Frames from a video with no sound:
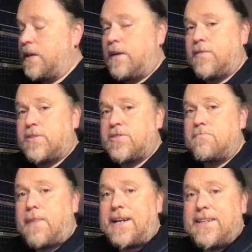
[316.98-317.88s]
I've got some
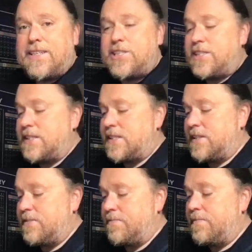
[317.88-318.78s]
bandages,
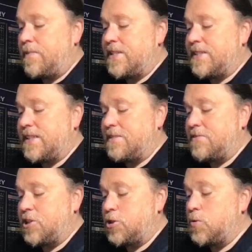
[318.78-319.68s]
basically for
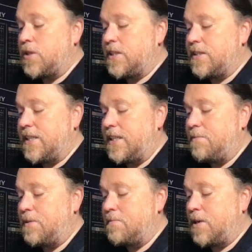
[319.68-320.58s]
Duke, keep
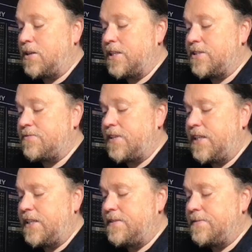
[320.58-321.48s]
him on his feet.